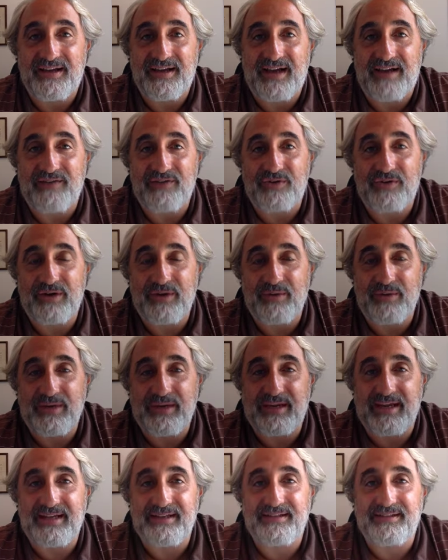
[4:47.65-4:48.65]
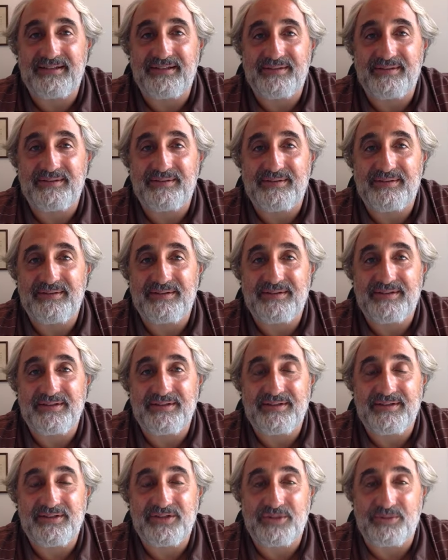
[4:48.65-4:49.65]
Have a great weekend.
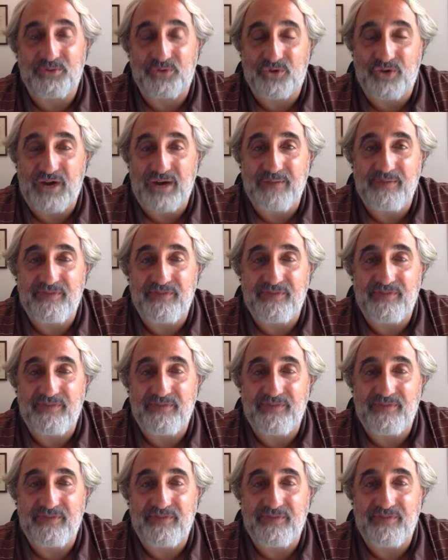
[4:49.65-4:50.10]
Subscribe